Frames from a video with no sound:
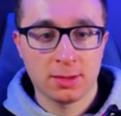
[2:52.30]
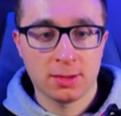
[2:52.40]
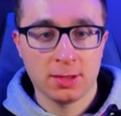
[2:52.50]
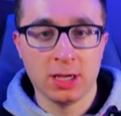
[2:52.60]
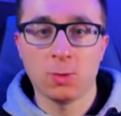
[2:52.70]

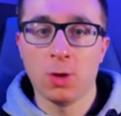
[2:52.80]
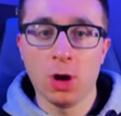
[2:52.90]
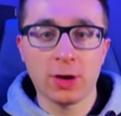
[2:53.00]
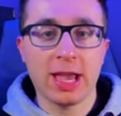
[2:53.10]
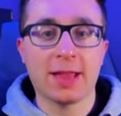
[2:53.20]
He
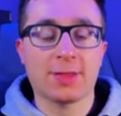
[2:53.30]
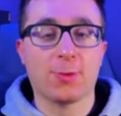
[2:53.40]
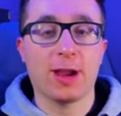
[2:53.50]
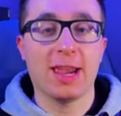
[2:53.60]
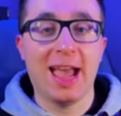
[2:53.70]
will get
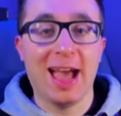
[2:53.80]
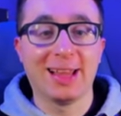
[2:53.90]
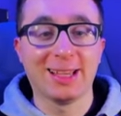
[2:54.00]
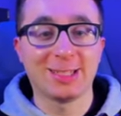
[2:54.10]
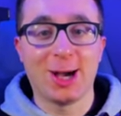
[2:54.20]
three.
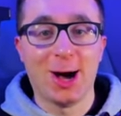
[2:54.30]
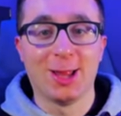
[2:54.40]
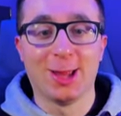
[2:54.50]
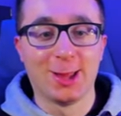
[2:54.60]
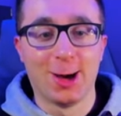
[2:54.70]
Elly's
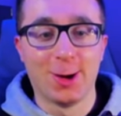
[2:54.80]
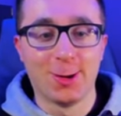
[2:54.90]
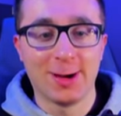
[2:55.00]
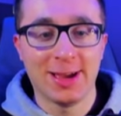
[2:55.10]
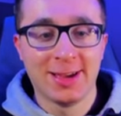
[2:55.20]
all
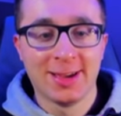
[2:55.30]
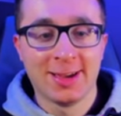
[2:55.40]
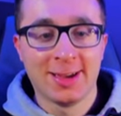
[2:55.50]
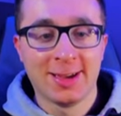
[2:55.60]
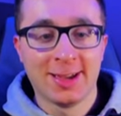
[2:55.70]
alone
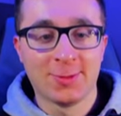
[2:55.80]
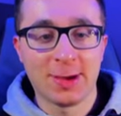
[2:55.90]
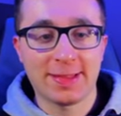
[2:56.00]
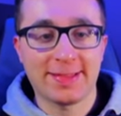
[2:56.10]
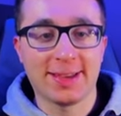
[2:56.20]

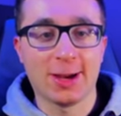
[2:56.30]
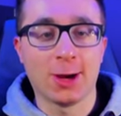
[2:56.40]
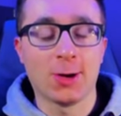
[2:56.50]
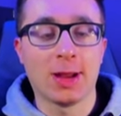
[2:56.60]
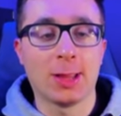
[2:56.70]
with two, and it